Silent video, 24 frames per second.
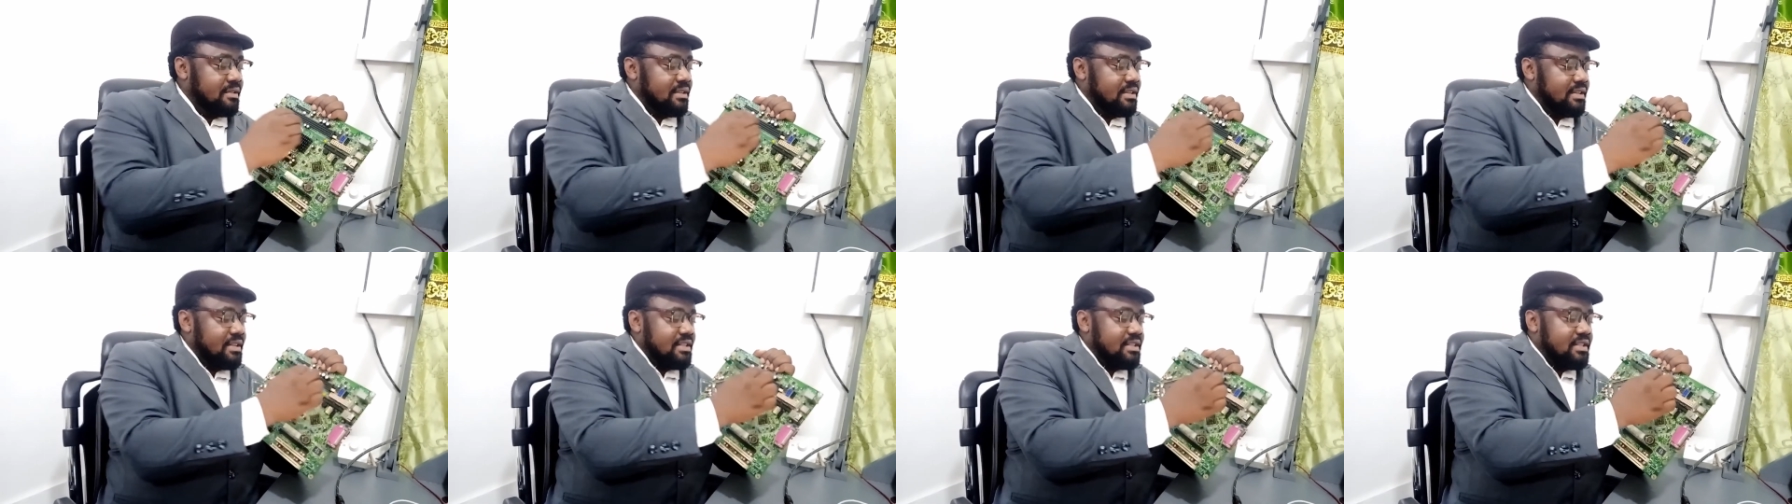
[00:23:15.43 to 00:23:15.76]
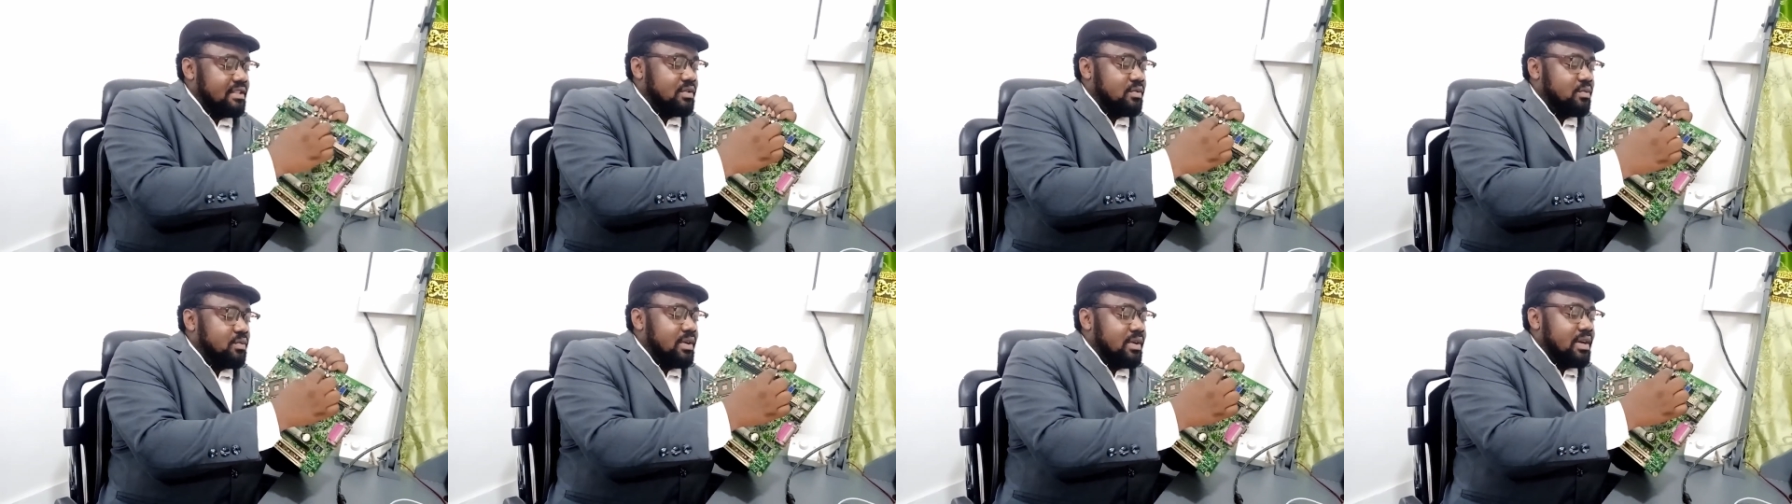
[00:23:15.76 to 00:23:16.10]
this
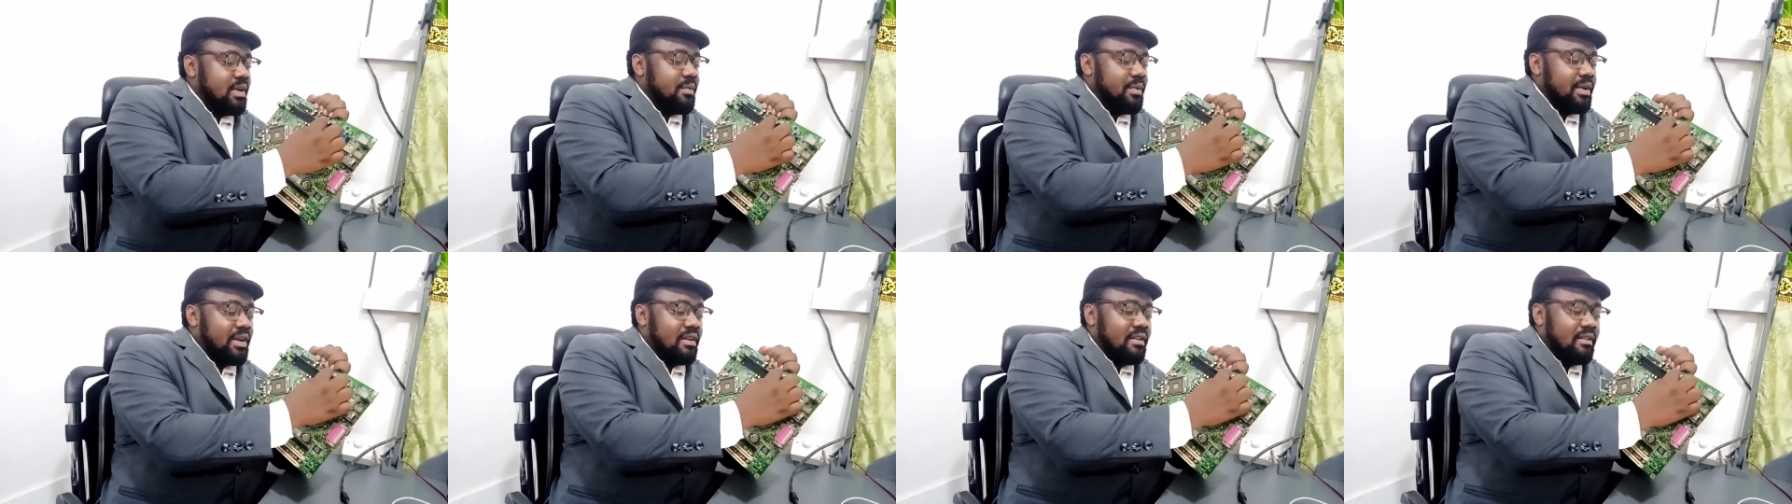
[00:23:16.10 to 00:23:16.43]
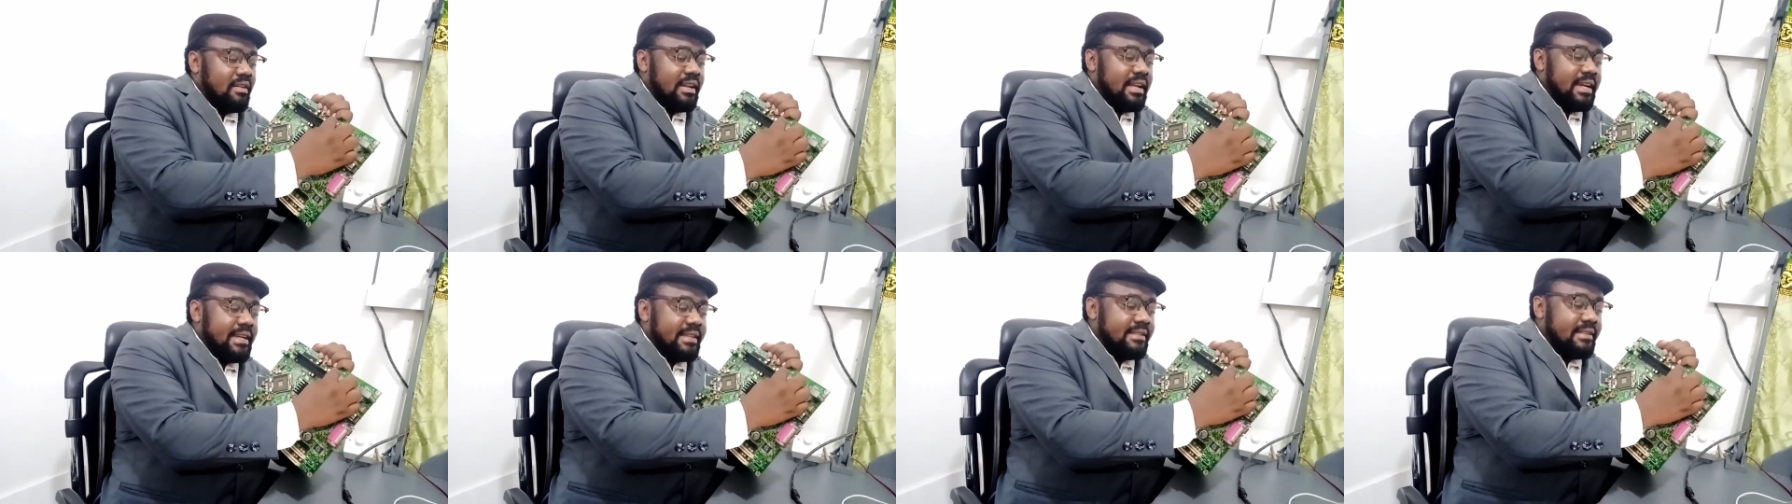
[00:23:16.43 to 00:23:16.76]
is where we
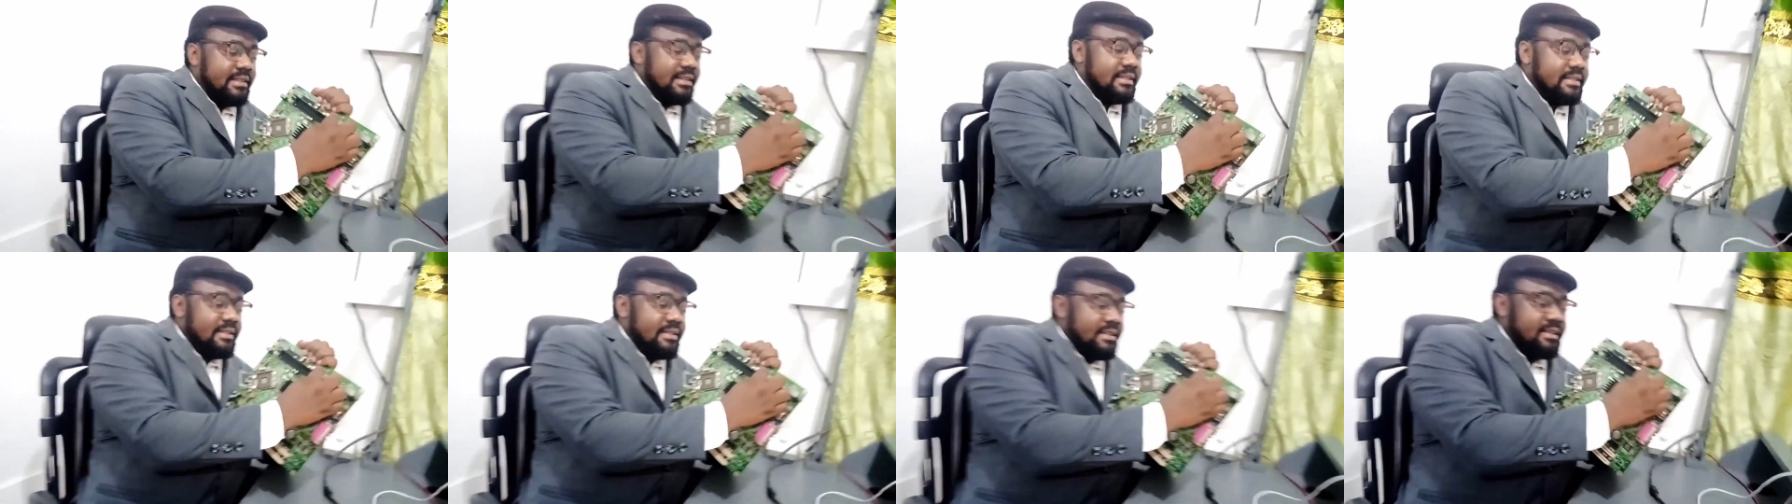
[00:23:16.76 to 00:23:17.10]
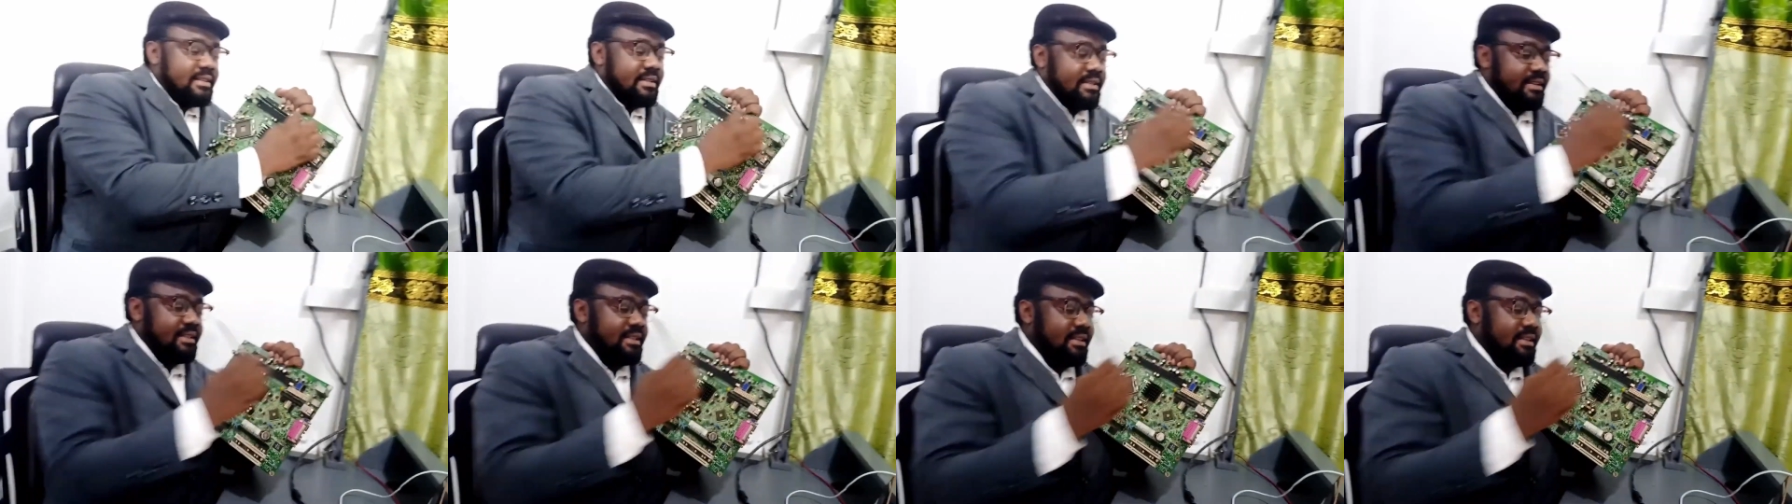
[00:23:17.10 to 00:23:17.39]
connect it